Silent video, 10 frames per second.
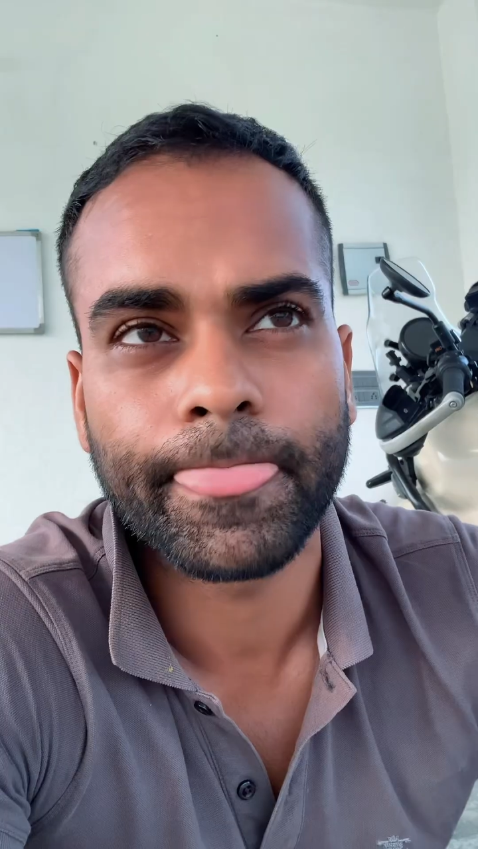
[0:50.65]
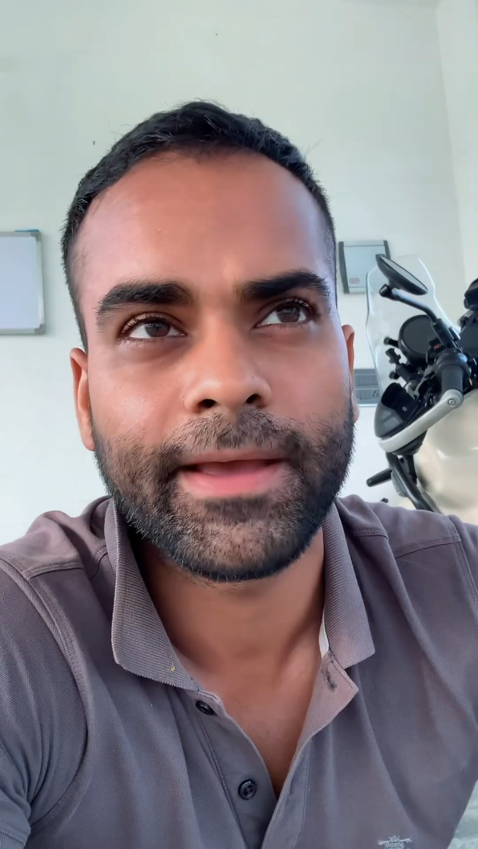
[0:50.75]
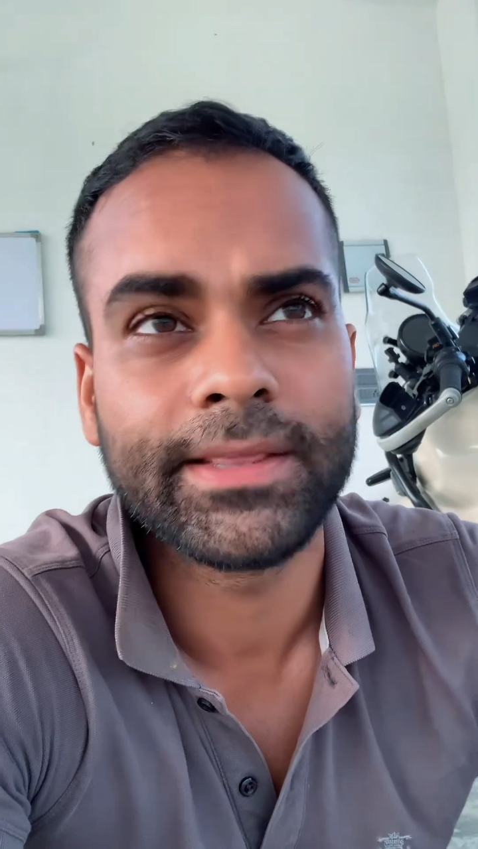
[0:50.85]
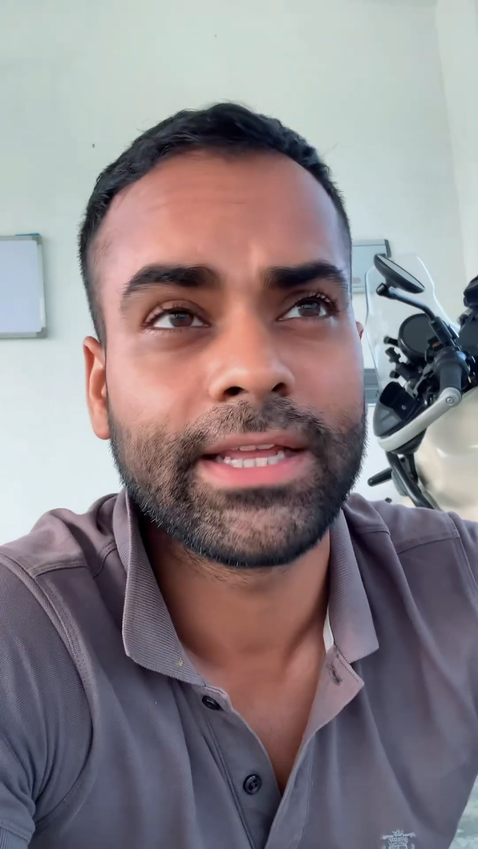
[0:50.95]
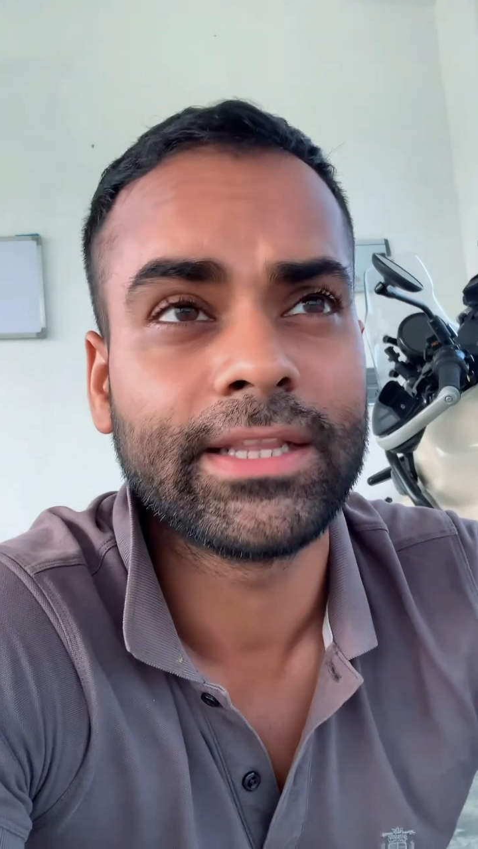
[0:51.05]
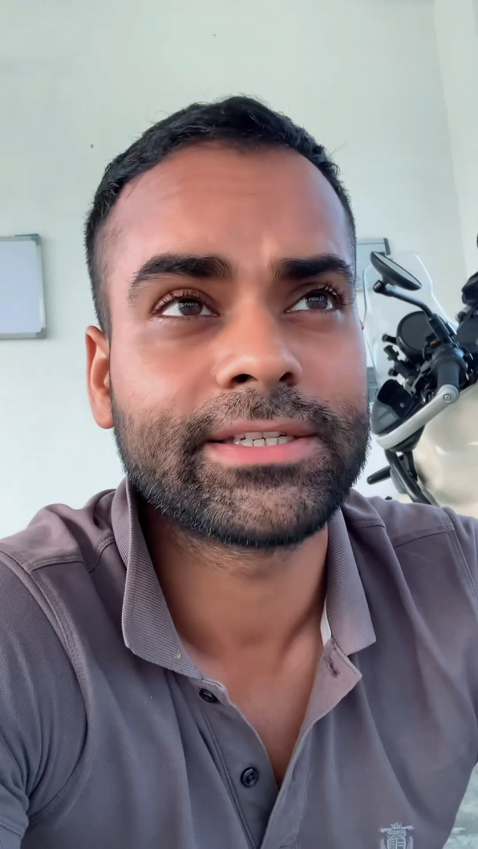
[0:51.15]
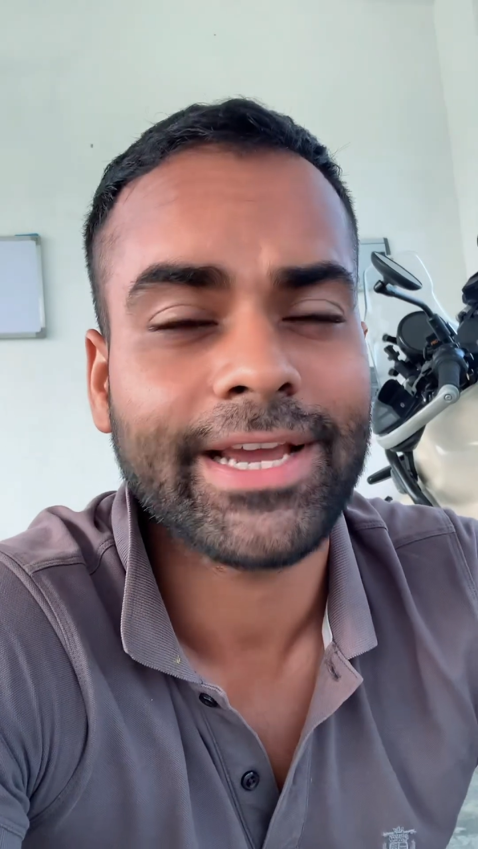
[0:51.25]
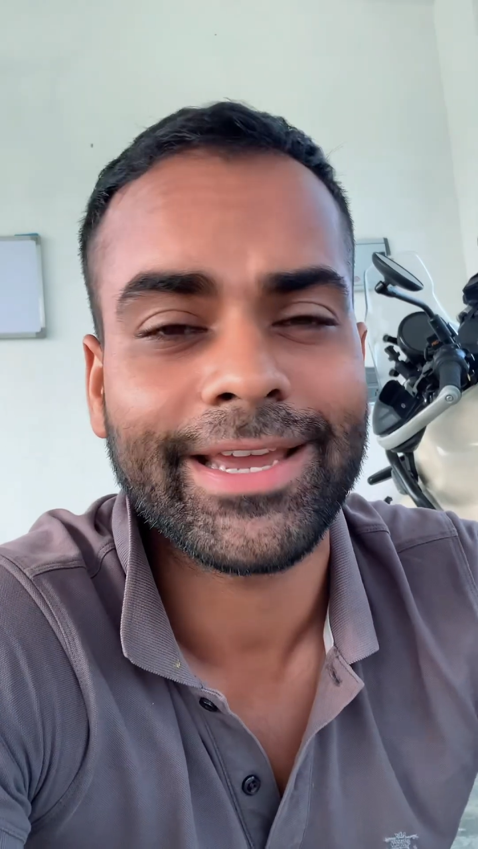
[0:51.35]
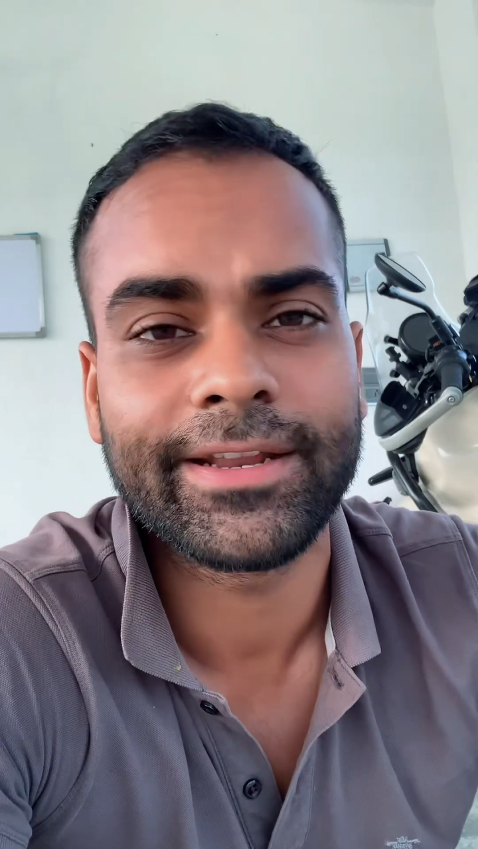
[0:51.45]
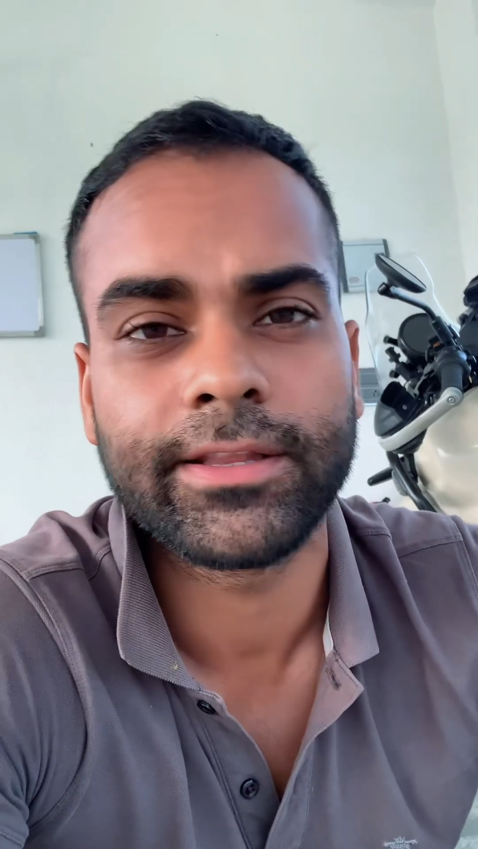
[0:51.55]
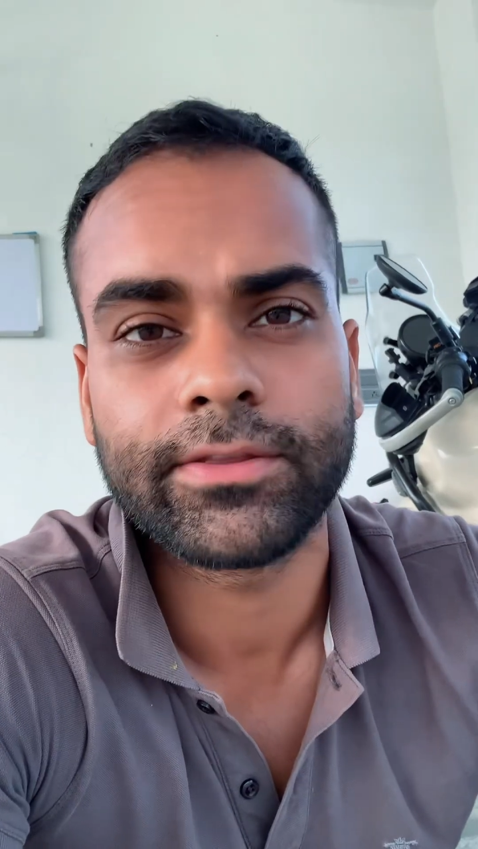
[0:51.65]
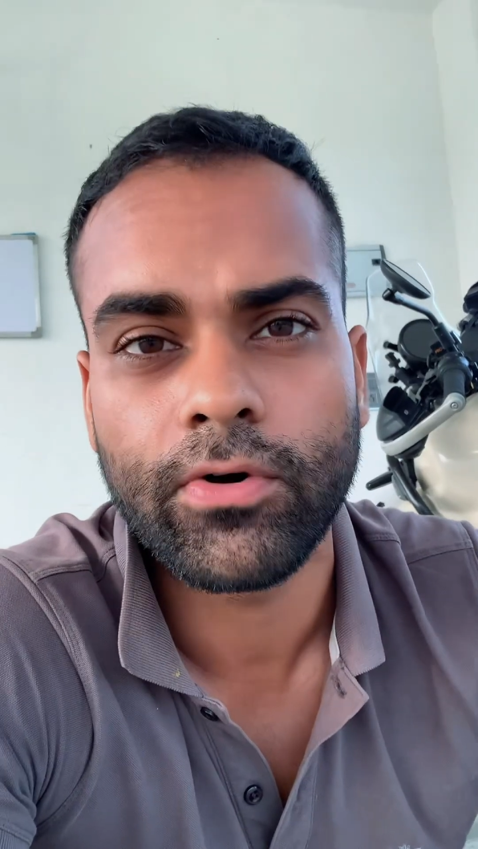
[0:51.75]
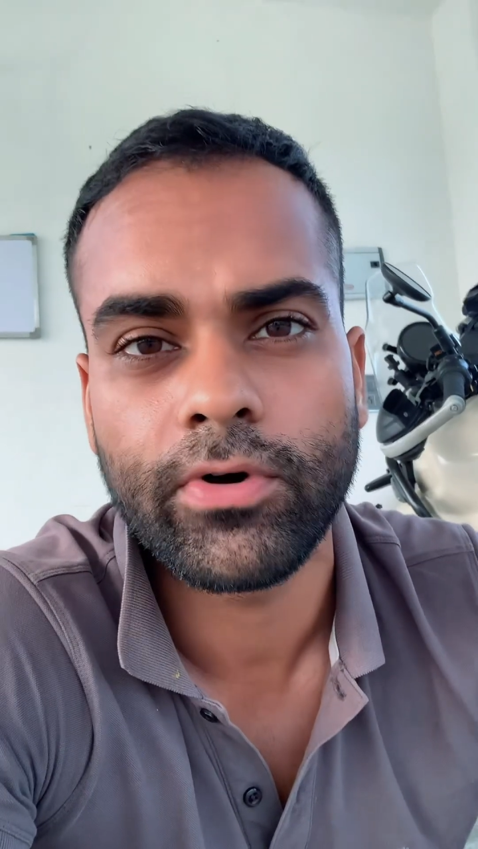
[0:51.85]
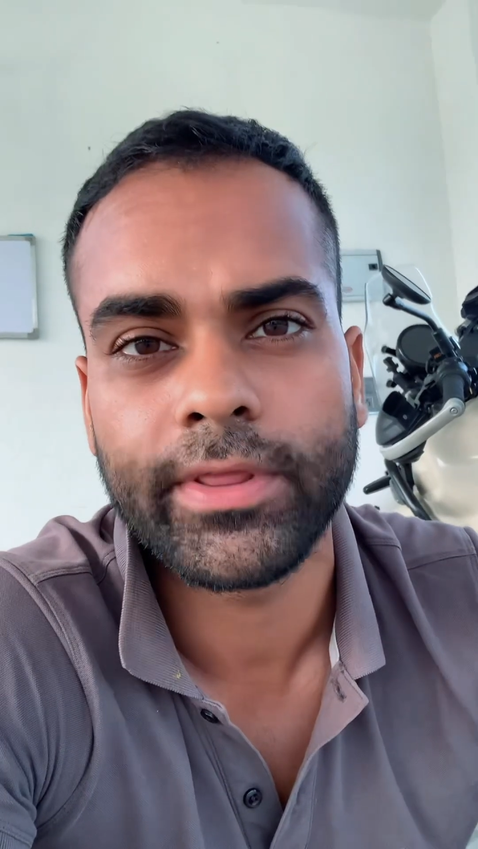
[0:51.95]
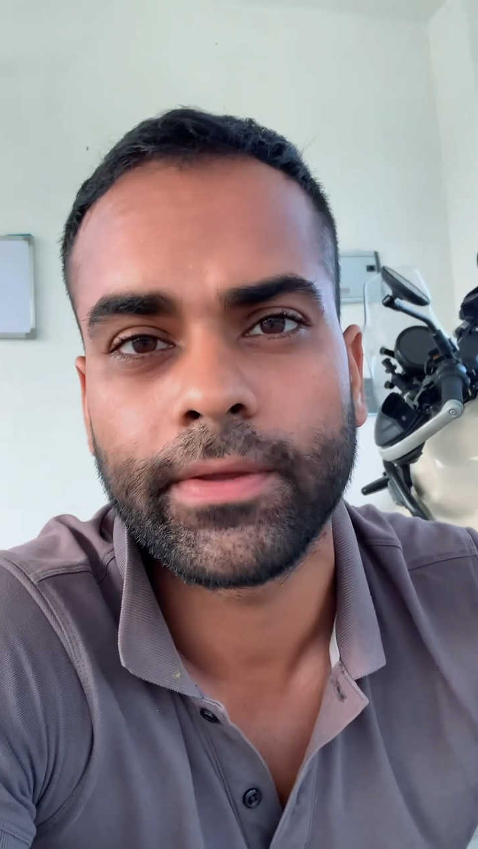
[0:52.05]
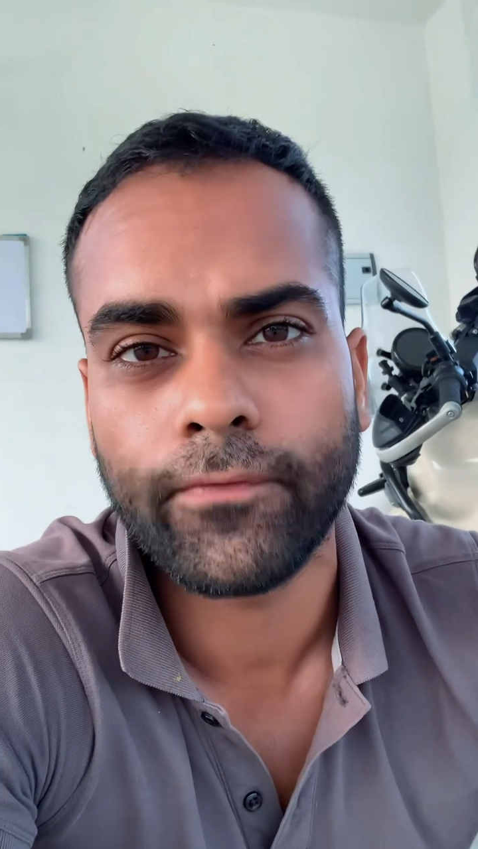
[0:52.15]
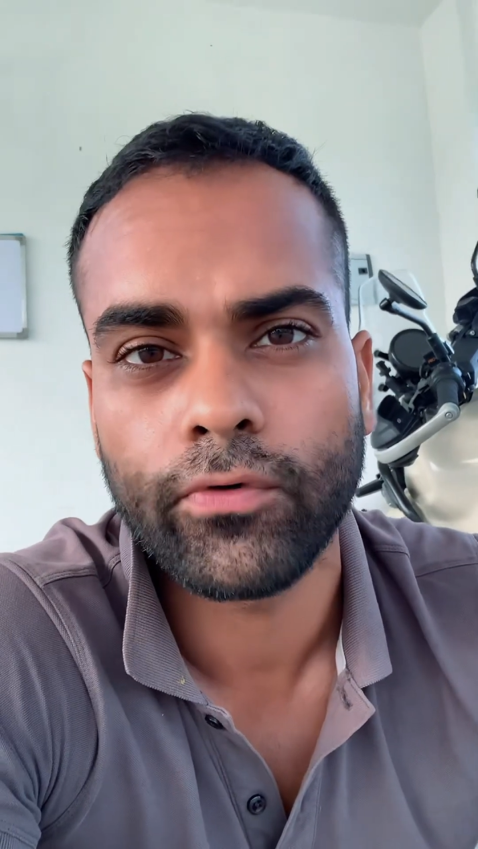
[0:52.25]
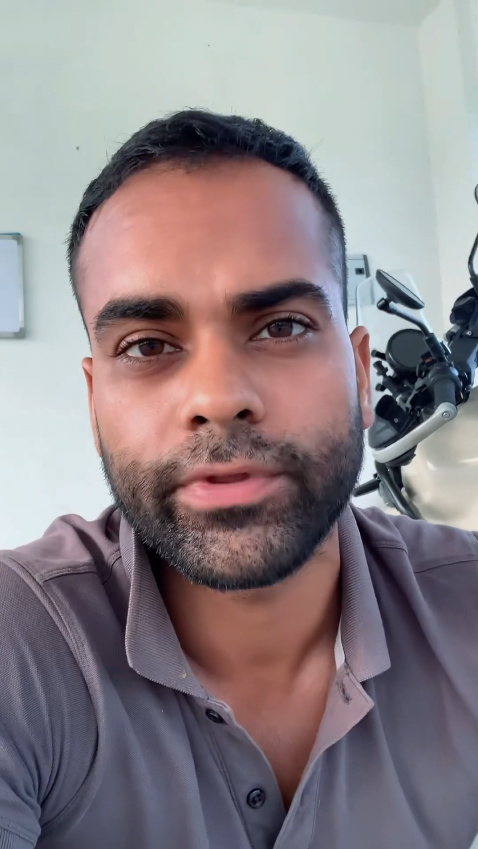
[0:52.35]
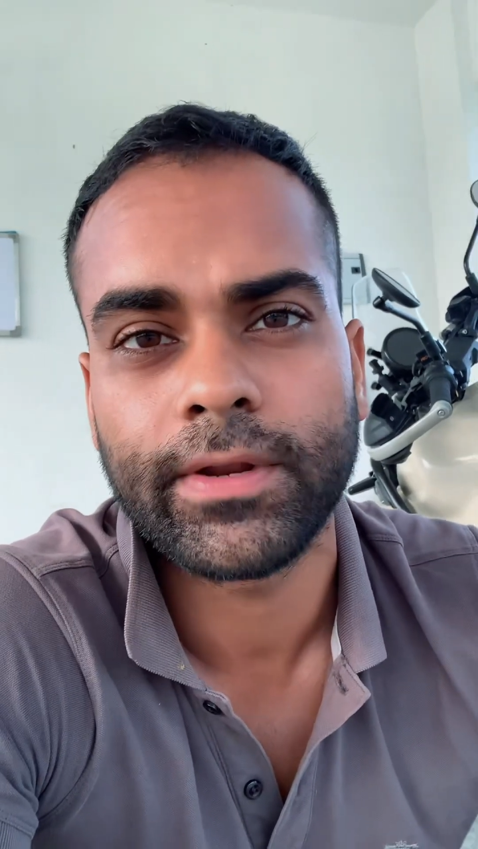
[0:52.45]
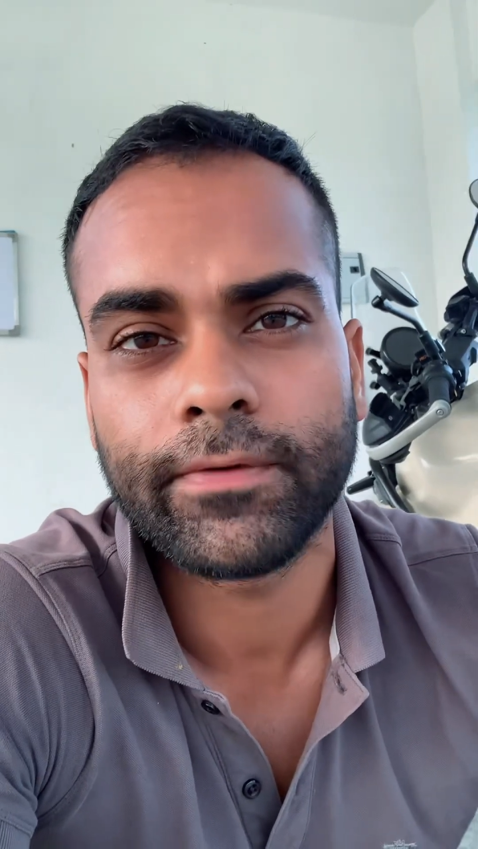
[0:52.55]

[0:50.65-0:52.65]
And then the second and the third and the fourth and the